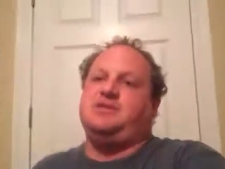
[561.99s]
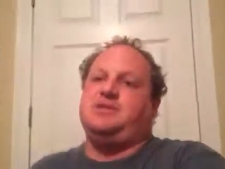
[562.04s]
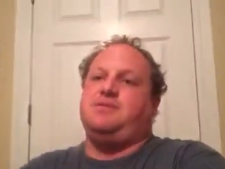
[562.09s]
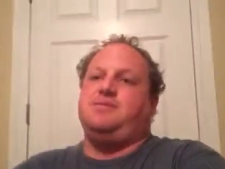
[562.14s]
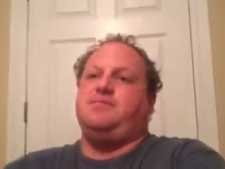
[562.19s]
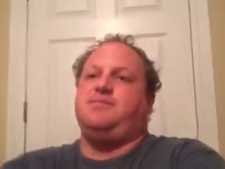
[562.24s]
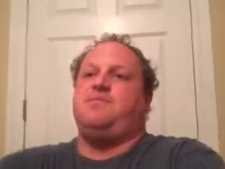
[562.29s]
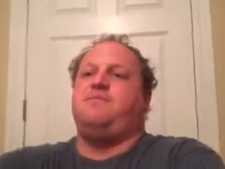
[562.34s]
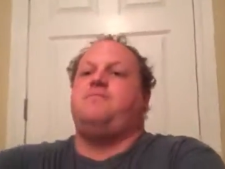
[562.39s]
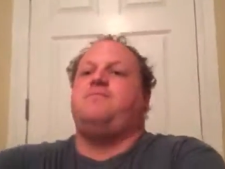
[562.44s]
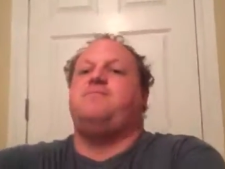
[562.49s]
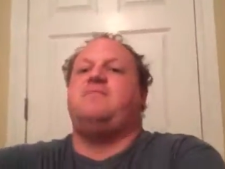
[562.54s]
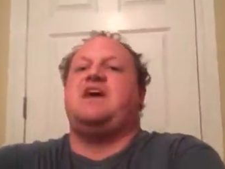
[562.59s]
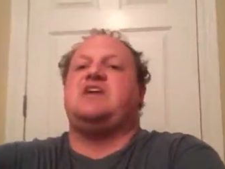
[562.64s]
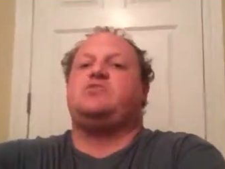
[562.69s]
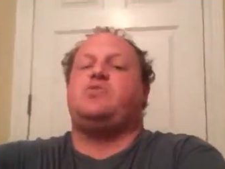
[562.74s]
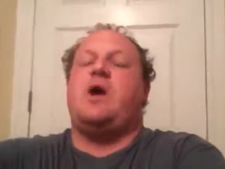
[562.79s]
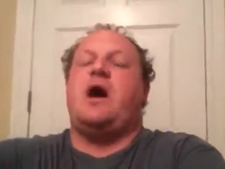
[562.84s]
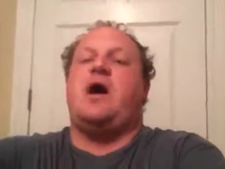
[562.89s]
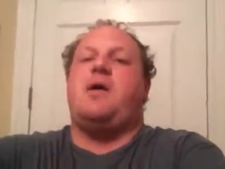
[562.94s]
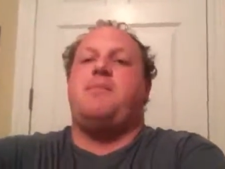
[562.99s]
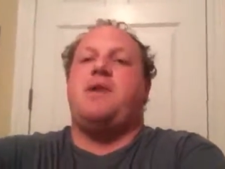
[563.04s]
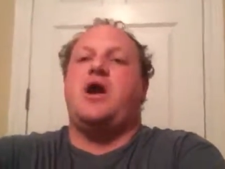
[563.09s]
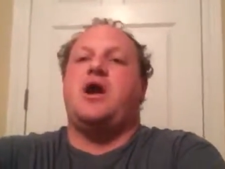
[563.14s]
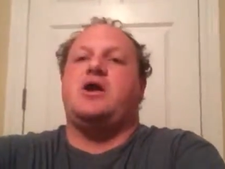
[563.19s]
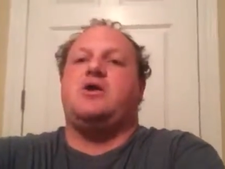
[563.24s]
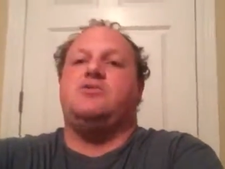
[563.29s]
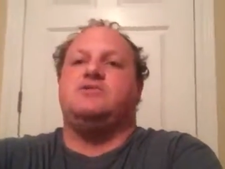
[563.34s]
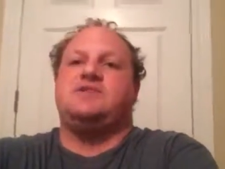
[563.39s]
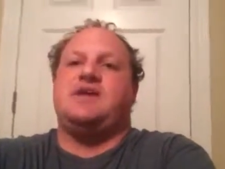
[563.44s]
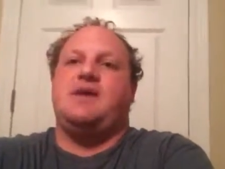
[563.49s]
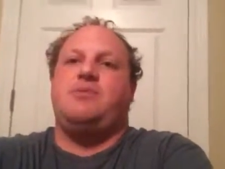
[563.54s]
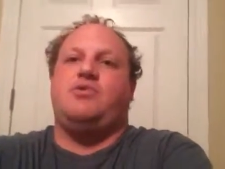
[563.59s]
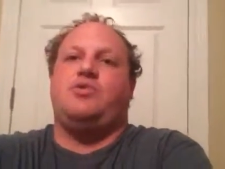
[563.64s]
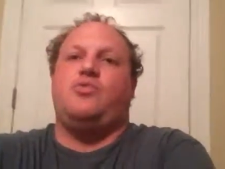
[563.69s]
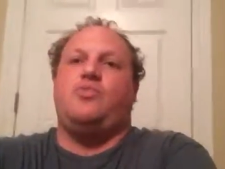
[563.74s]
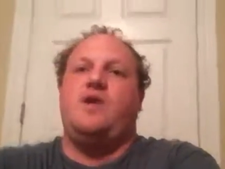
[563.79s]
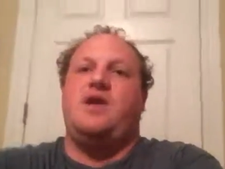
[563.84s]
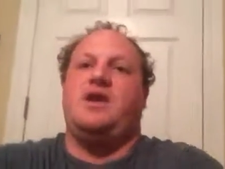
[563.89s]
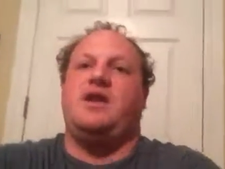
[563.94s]
and that's why America was able
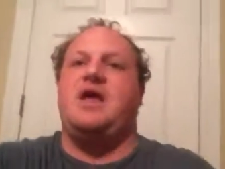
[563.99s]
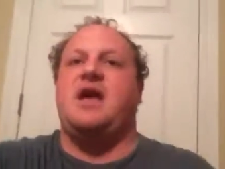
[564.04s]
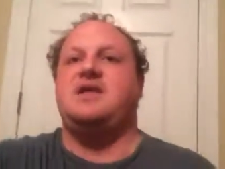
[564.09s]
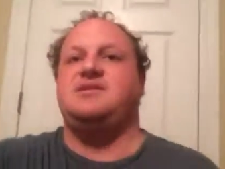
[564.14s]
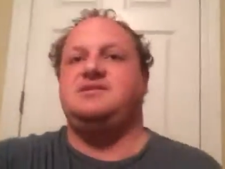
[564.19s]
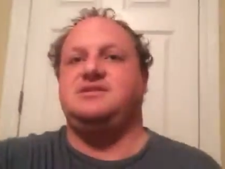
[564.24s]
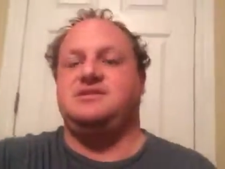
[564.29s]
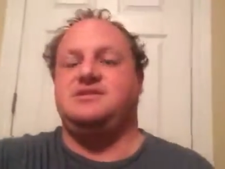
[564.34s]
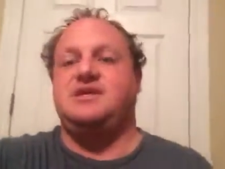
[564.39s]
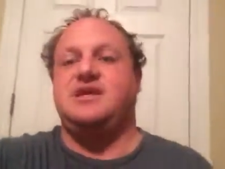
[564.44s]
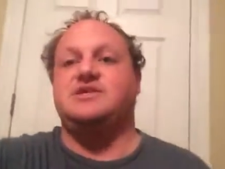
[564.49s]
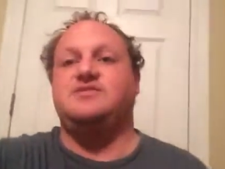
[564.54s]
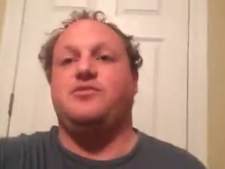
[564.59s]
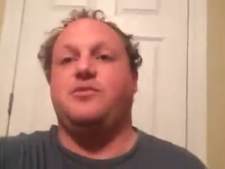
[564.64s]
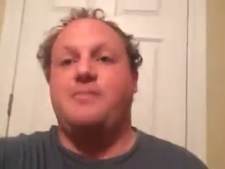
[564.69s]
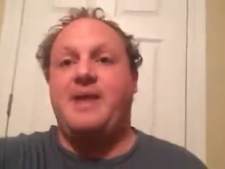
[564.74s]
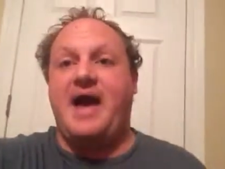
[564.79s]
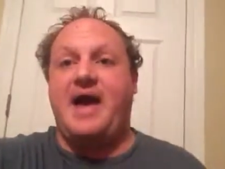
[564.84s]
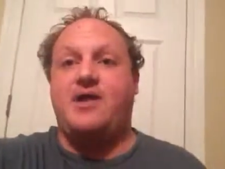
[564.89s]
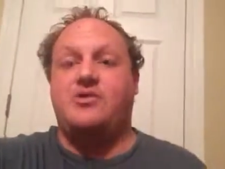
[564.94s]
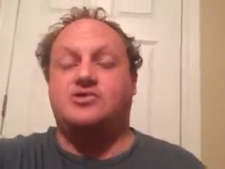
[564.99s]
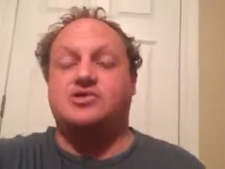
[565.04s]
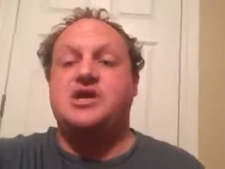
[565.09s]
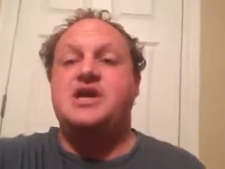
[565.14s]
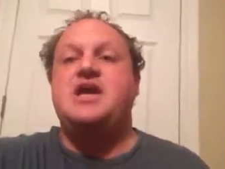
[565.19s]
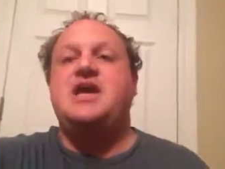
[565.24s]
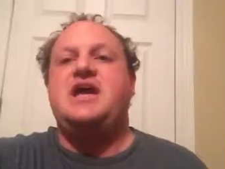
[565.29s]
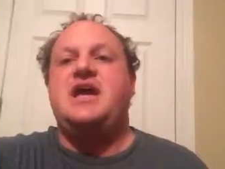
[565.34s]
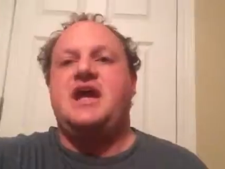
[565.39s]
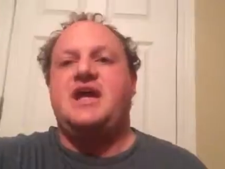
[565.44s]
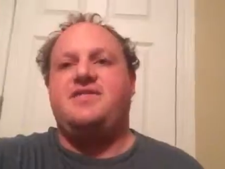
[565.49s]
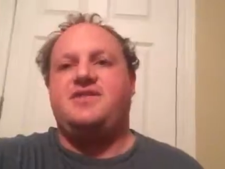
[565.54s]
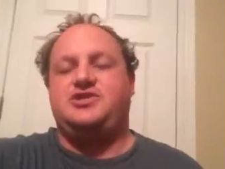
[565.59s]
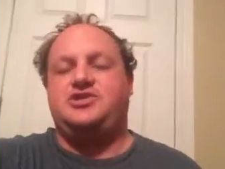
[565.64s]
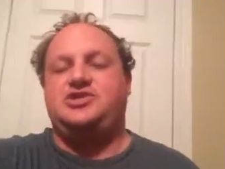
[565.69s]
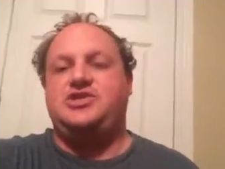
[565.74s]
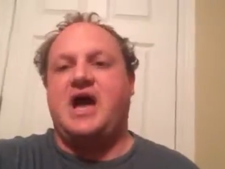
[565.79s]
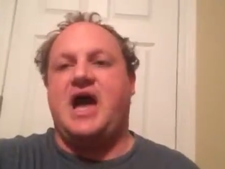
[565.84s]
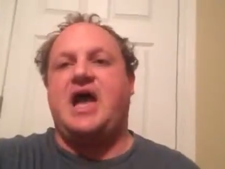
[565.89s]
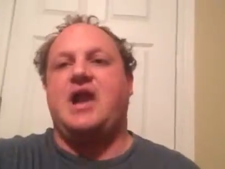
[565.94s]
to win a lot of successful battles in the
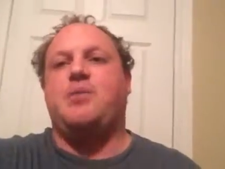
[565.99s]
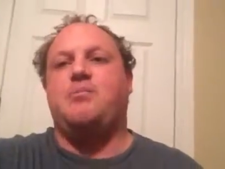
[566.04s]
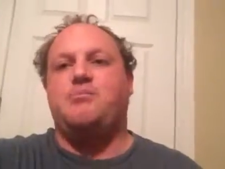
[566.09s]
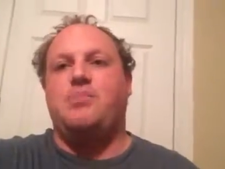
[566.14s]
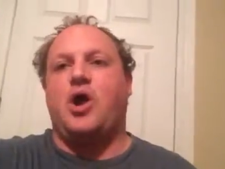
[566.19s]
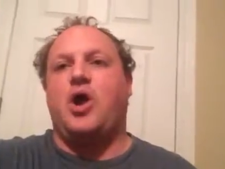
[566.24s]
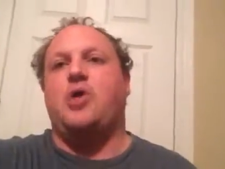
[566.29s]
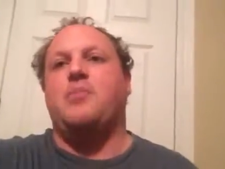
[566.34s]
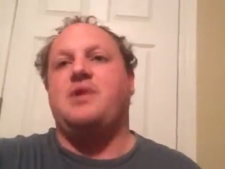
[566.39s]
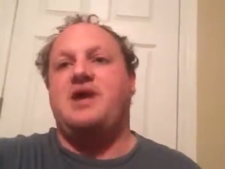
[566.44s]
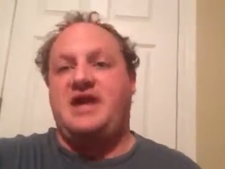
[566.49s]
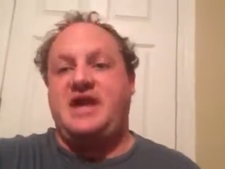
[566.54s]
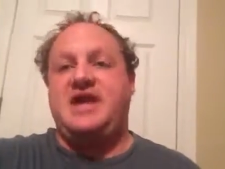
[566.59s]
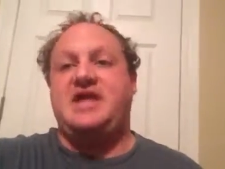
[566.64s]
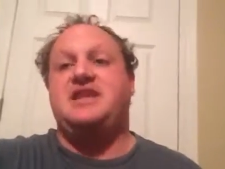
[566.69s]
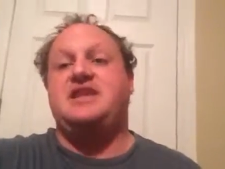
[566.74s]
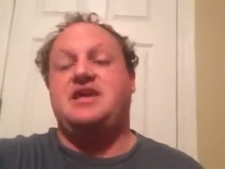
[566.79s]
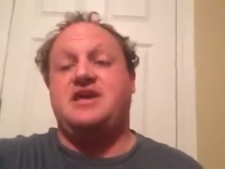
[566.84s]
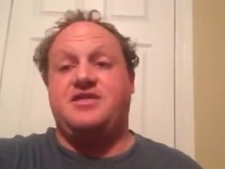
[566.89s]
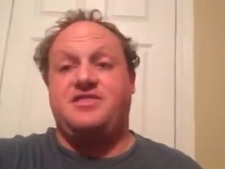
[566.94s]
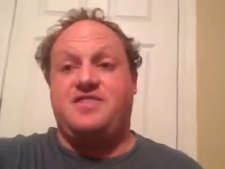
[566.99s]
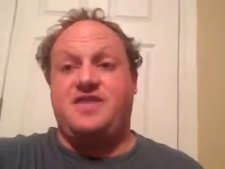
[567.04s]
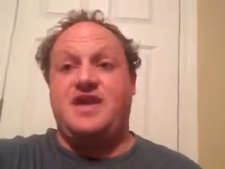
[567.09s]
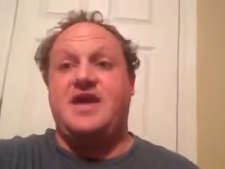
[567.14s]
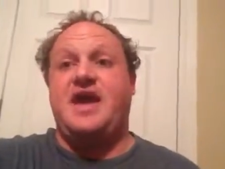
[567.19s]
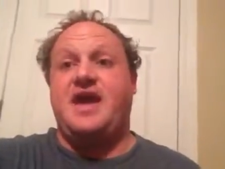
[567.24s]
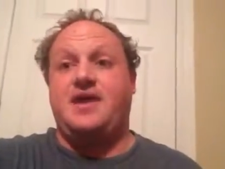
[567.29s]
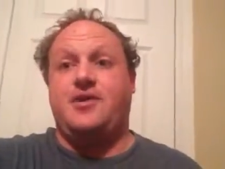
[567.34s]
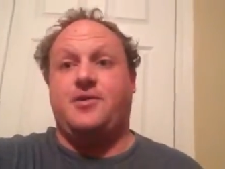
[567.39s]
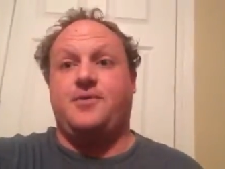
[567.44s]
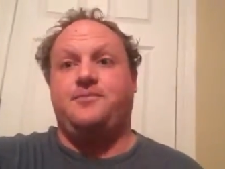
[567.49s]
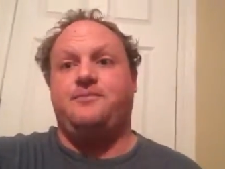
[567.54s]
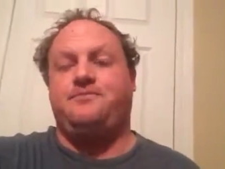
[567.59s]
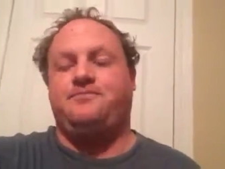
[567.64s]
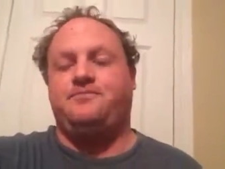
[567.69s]
China, Burma, India theater